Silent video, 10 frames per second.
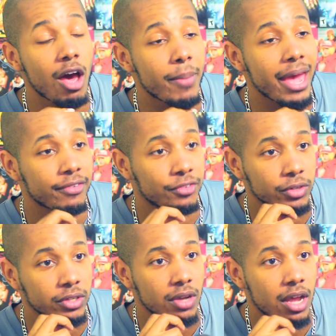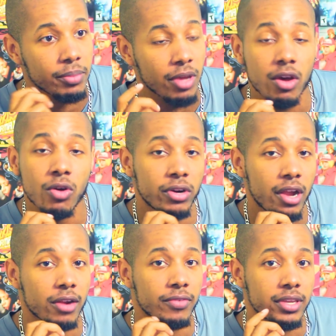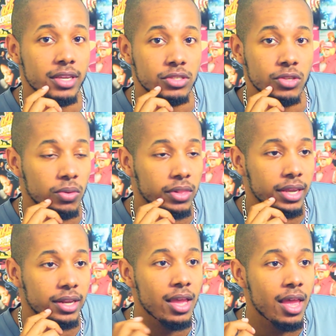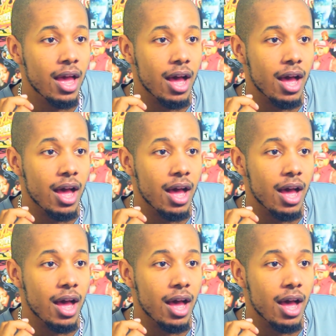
Y'all bad for real. Um, y'all choreography is so lit.